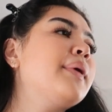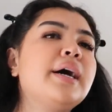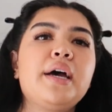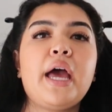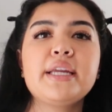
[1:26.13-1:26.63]

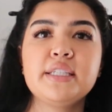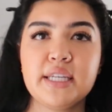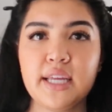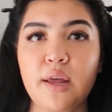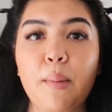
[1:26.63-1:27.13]
But I
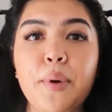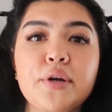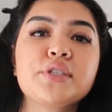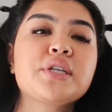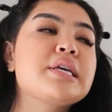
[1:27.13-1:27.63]
did
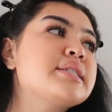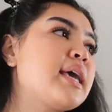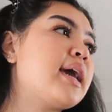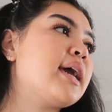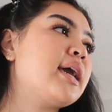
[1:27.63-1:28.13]
purchase
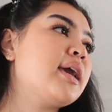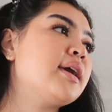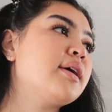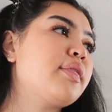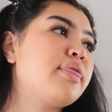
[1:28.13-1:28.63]

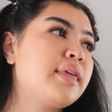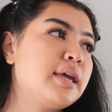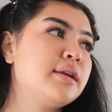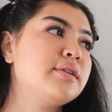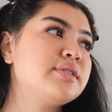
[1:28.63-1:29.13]
a
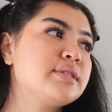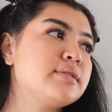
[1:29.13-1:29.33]
thin